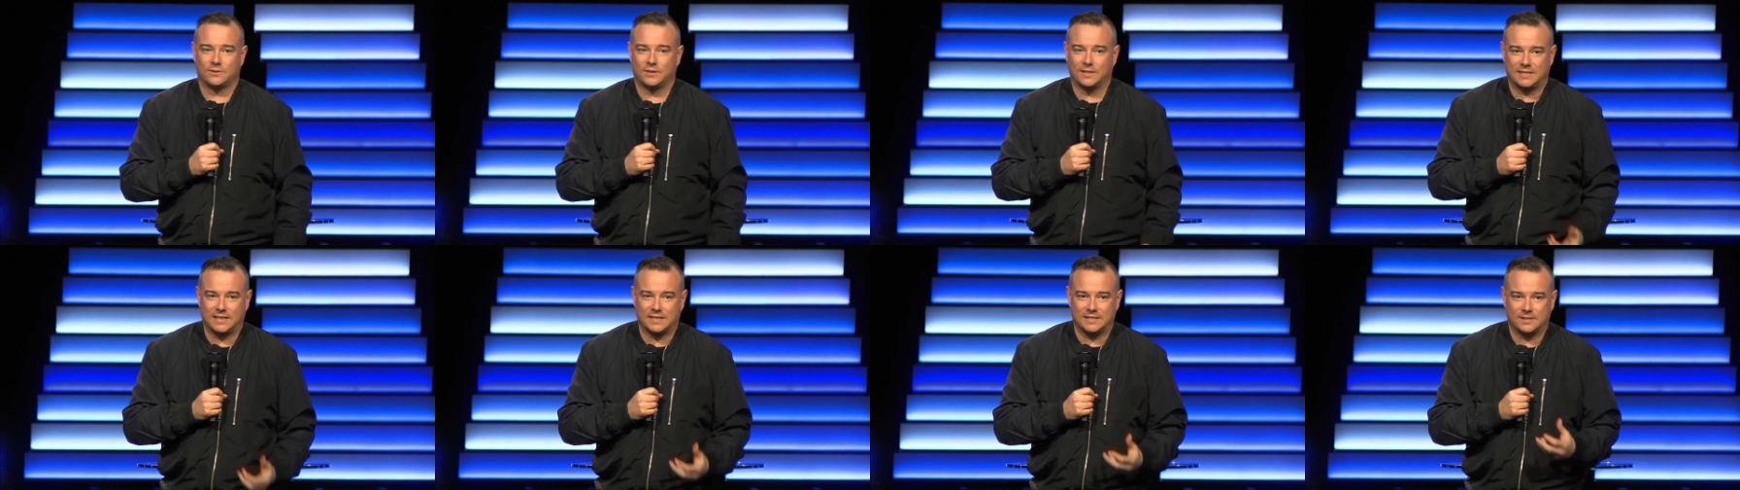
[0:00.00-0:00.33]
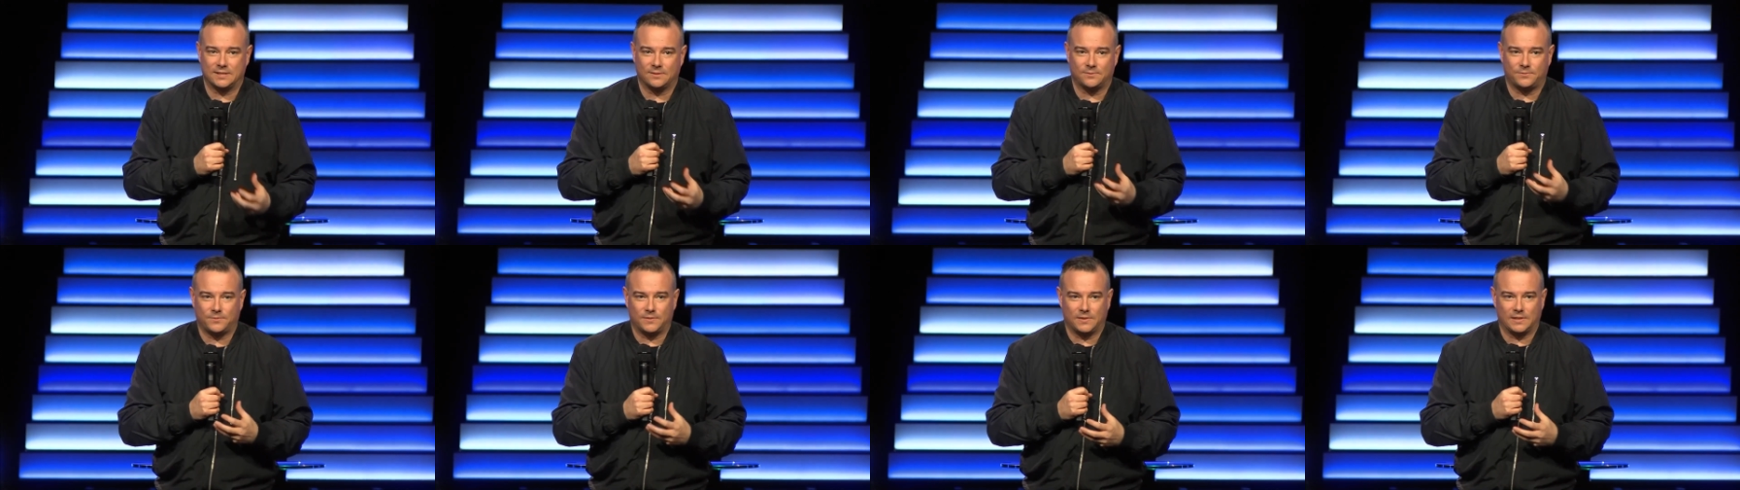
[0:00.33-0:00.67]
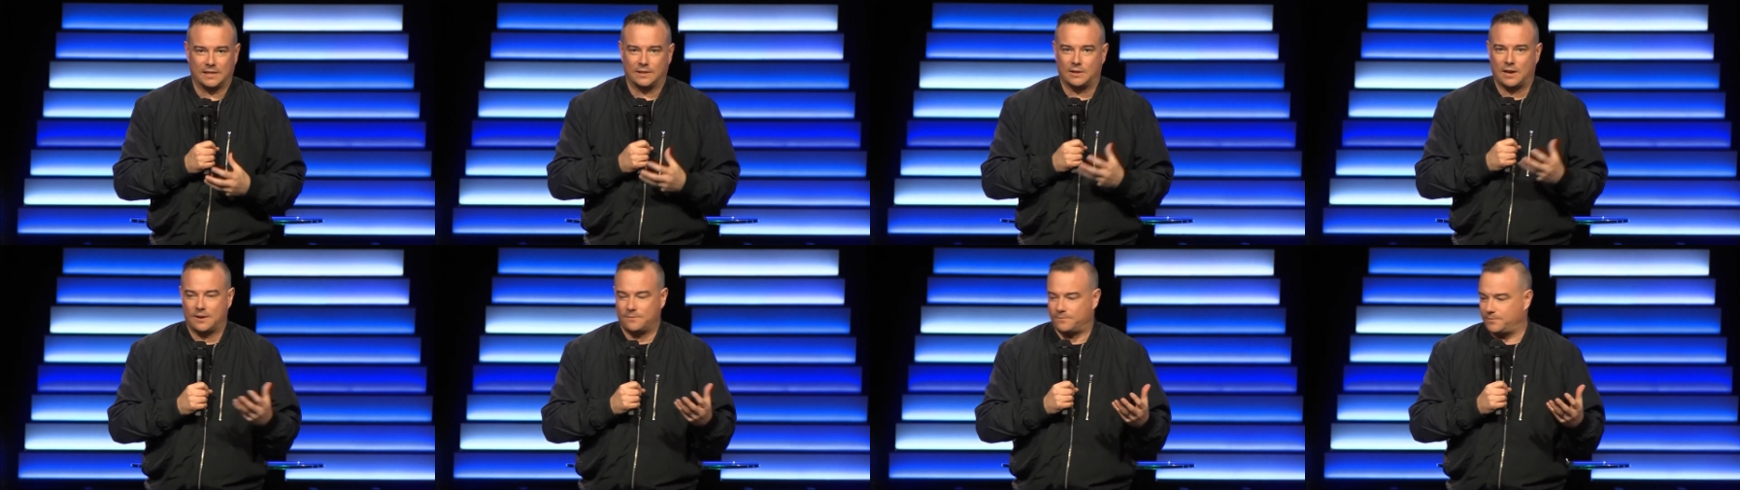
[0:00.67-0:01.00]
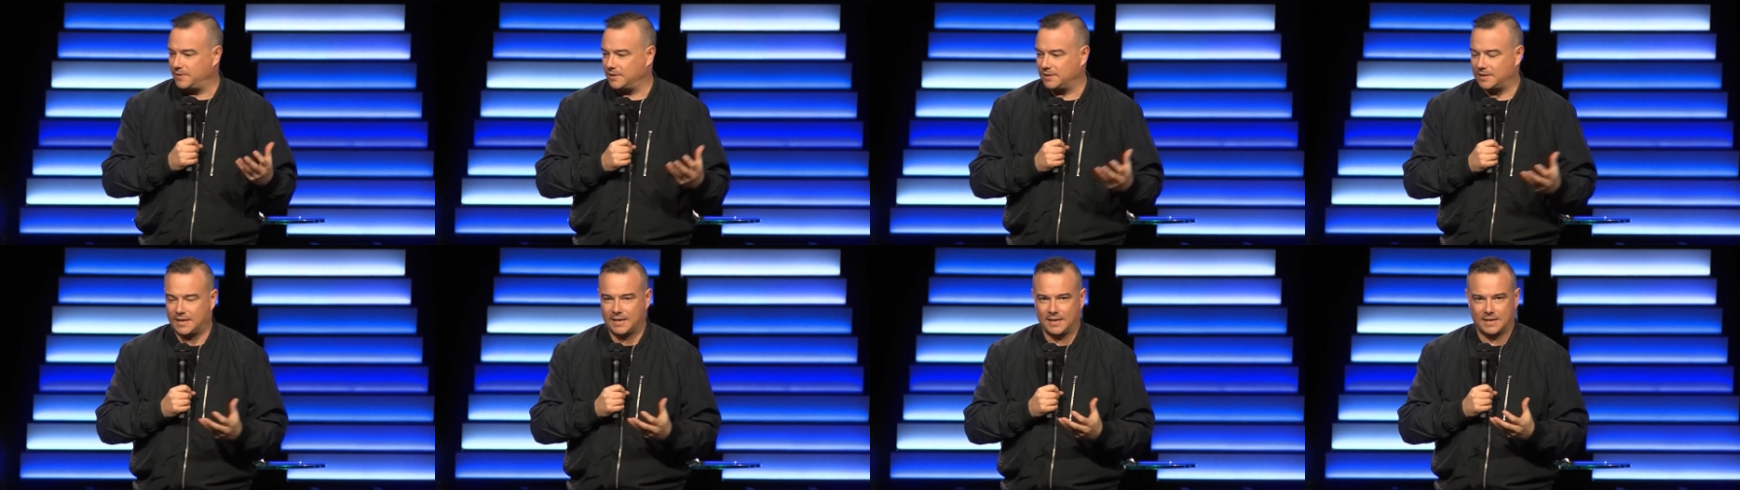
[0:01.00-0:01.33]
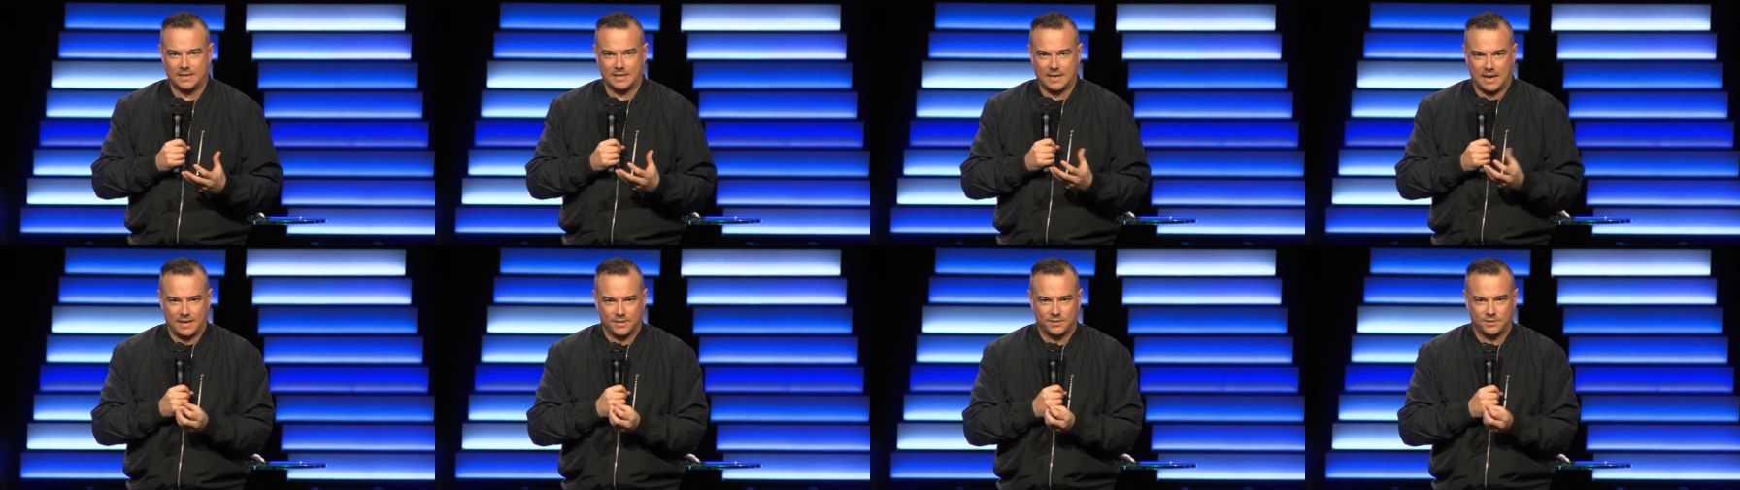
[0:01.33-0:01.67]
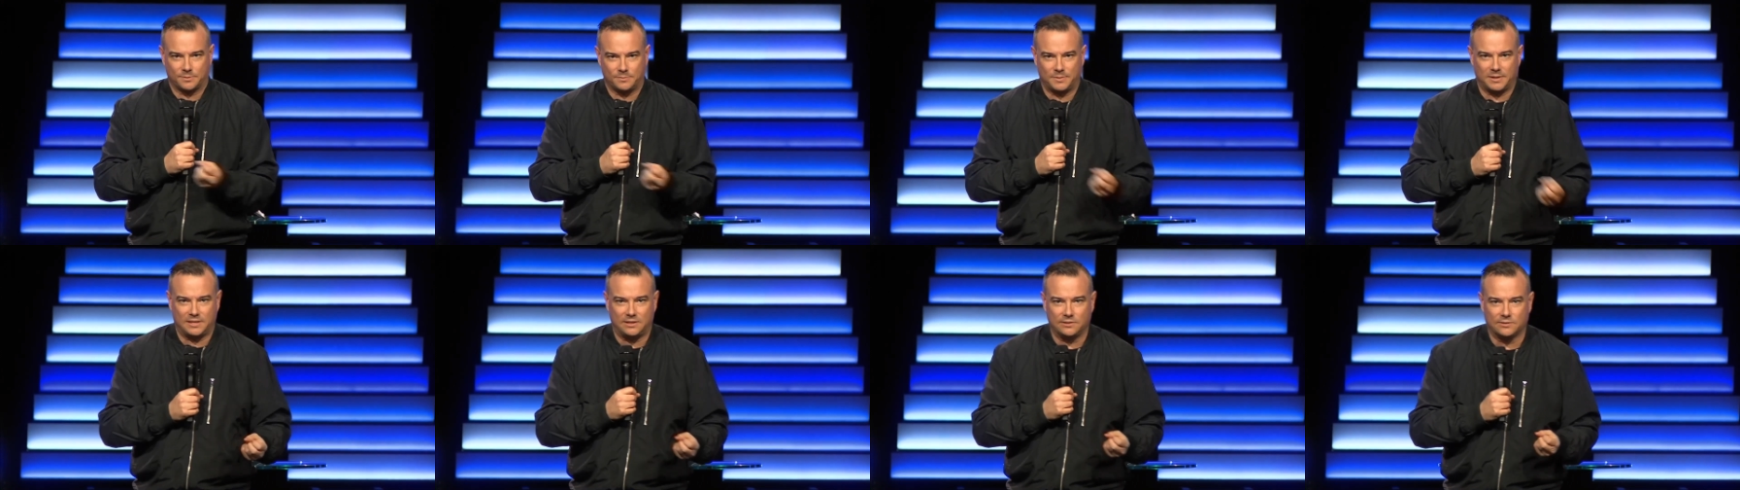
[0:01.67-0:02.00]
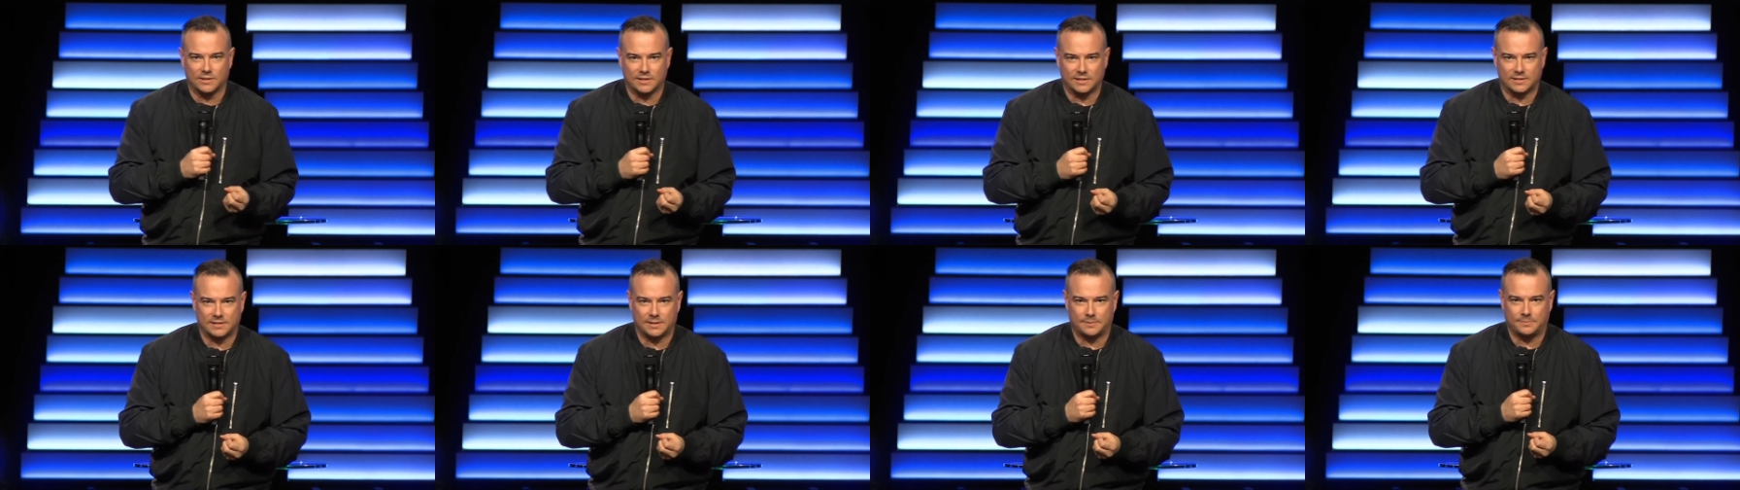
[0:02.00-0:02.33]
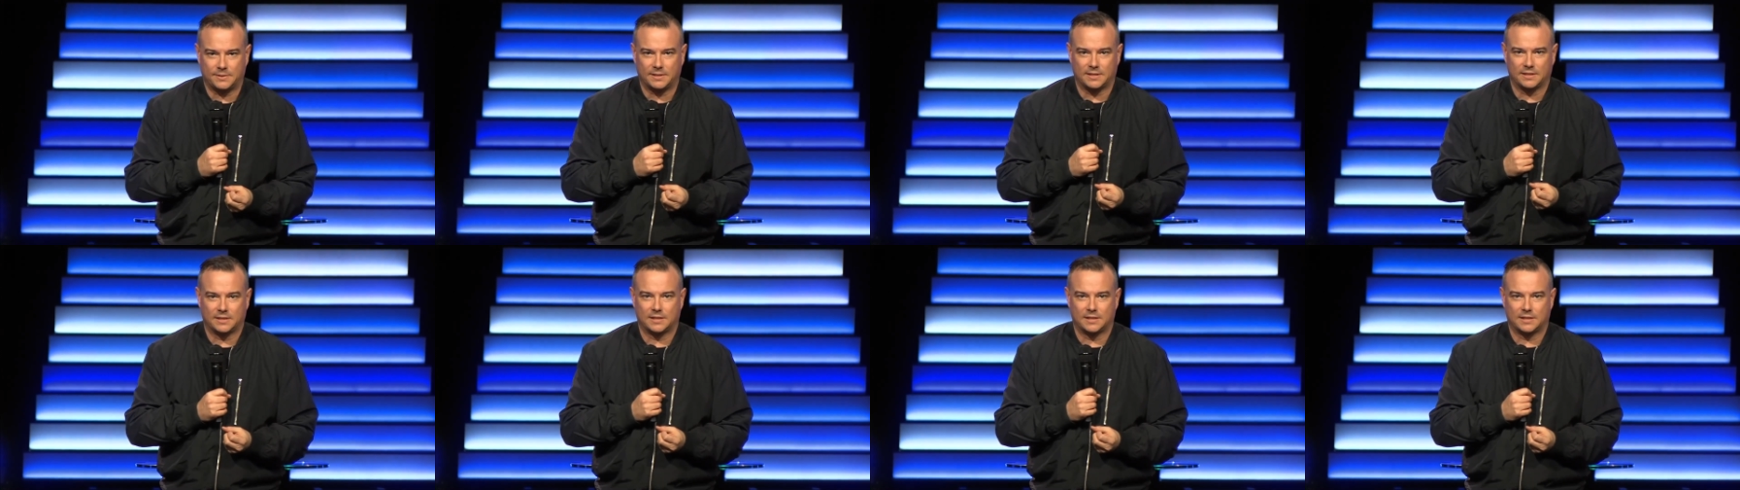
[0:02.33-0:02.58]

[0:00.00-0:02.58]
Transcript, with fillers: It doesn't, like, I feel like I should be doing something.